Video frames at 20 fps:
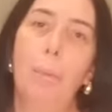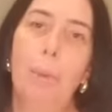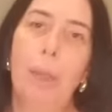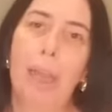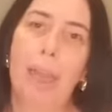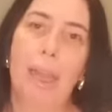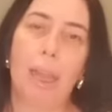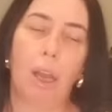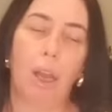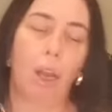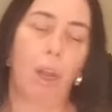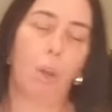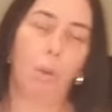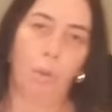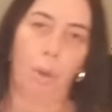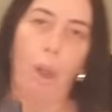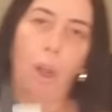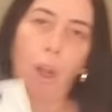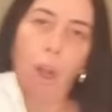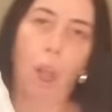me, I
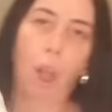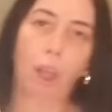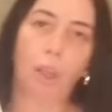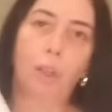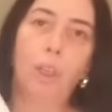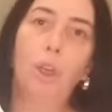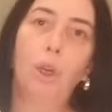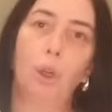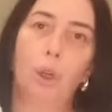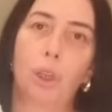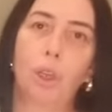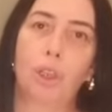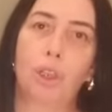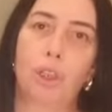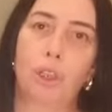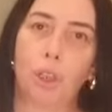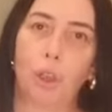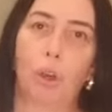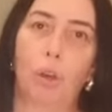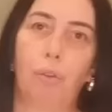like the look of
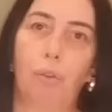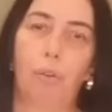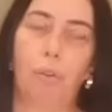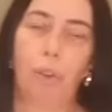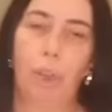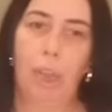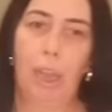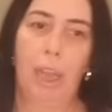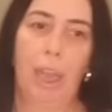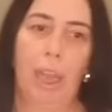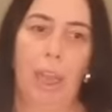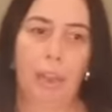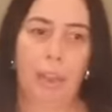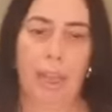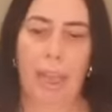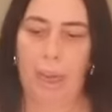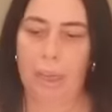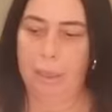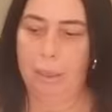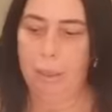stuff, and
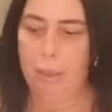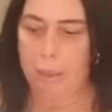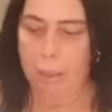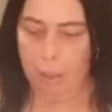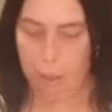then